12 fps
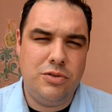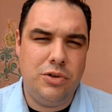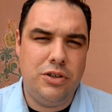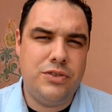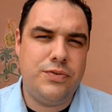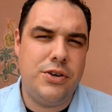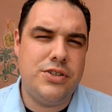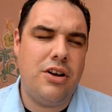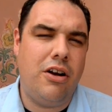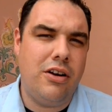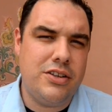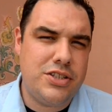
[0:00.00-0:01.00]
the world's first
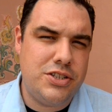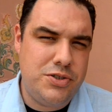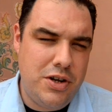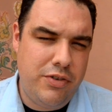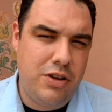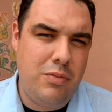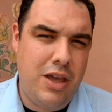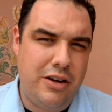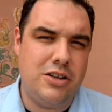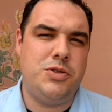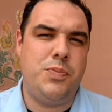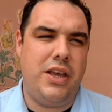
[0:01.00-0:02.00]
artisan-driven
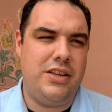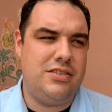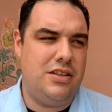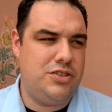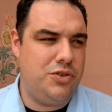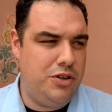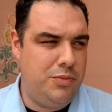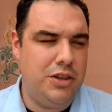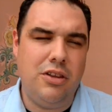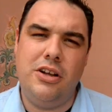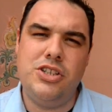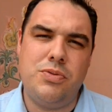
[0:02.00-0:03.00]
makerspace that's going to be
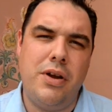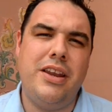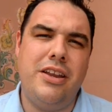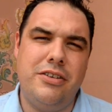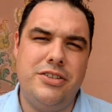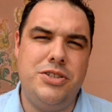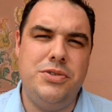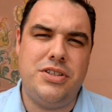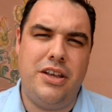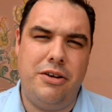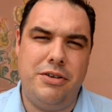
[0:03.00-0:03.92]
launched right here in Tucson,